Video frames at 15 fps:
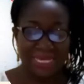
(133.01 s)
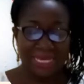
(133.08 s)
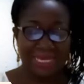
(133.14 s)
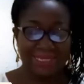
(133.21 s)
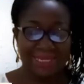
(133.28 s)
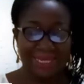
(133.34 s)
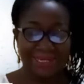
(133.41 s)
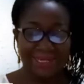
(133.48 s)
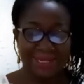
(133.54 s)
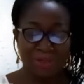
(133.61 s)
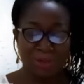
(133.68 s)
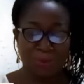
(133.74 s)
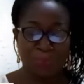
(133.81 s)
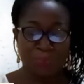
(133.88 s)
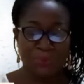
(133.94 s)
and ended
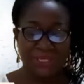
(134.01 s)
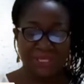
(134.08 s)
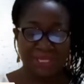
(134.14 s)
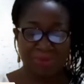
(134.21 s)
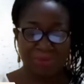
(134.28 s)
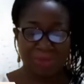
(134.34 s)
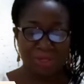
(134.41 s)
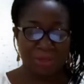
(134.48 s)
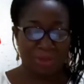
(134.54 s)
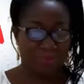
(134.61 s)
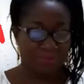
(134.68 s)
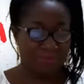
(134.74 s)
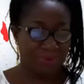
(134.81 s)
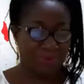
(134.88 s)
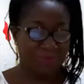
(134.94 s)
up picking me
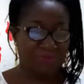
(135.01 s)
up